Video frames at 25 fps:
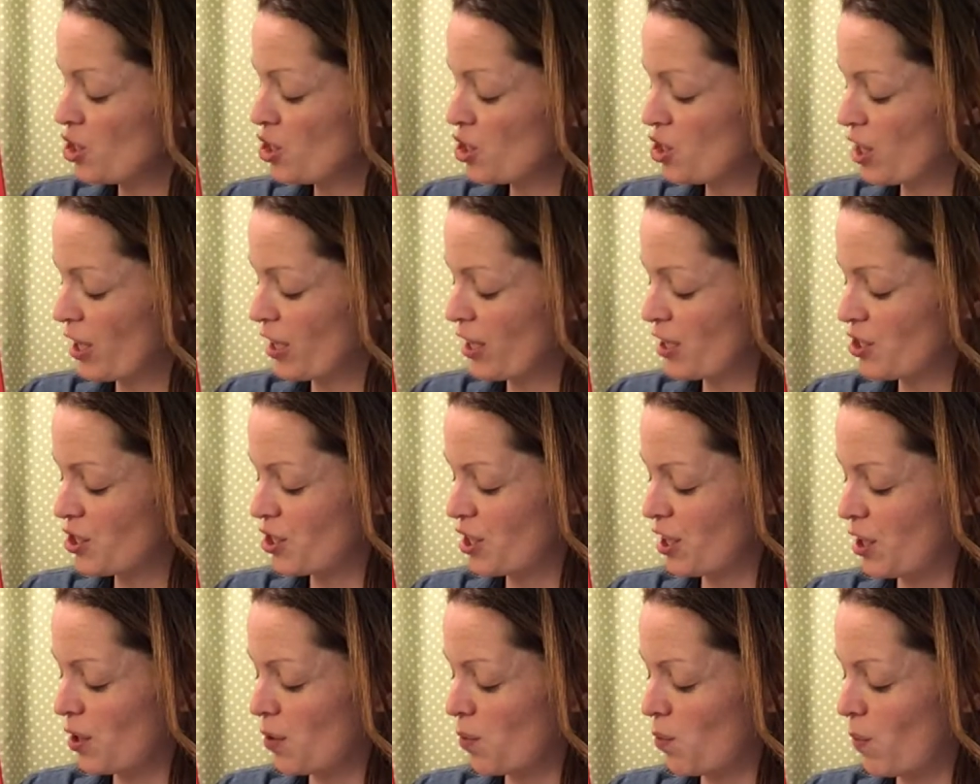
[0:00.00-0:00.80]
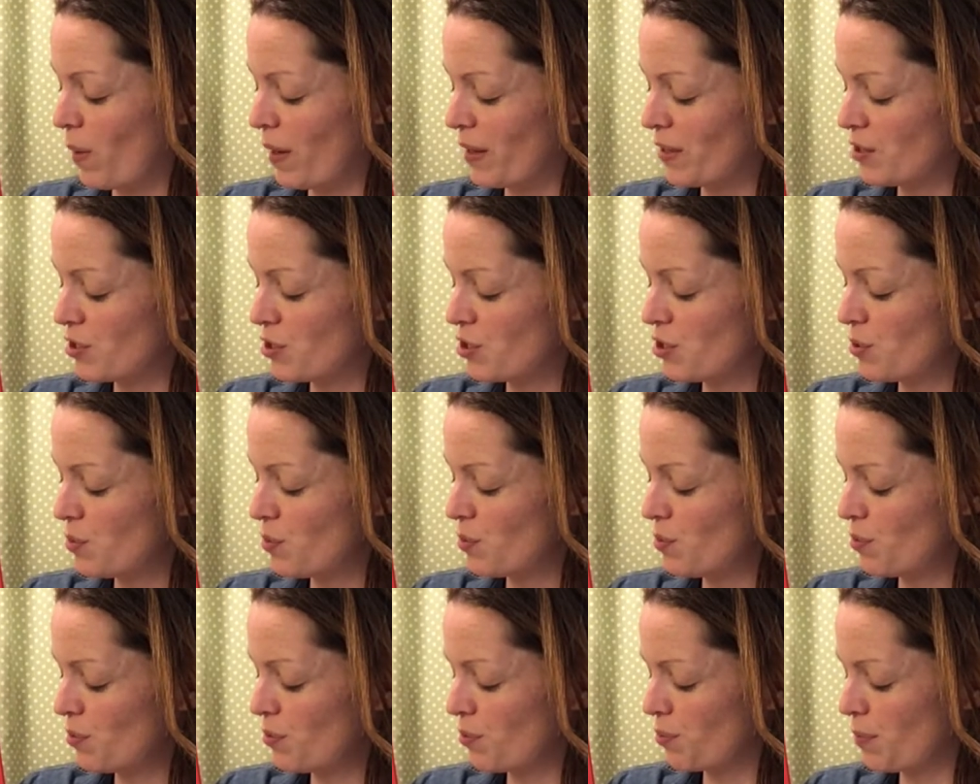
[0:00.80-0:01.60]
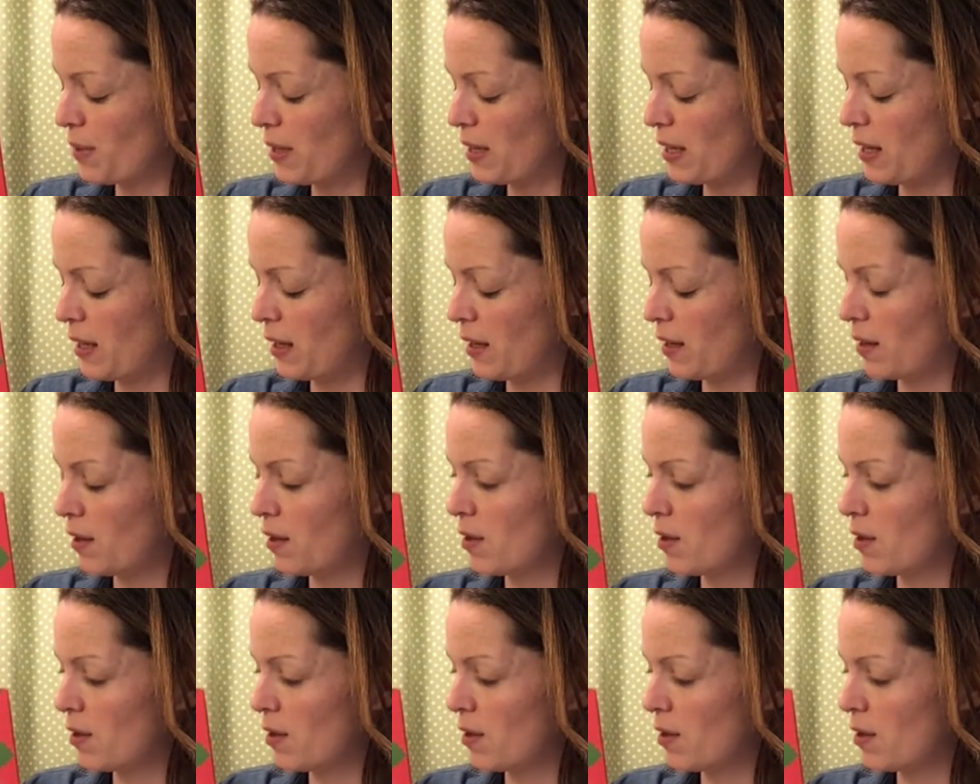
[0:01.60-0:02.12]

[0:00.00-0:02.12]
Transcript: Chicka chicka one, two, three.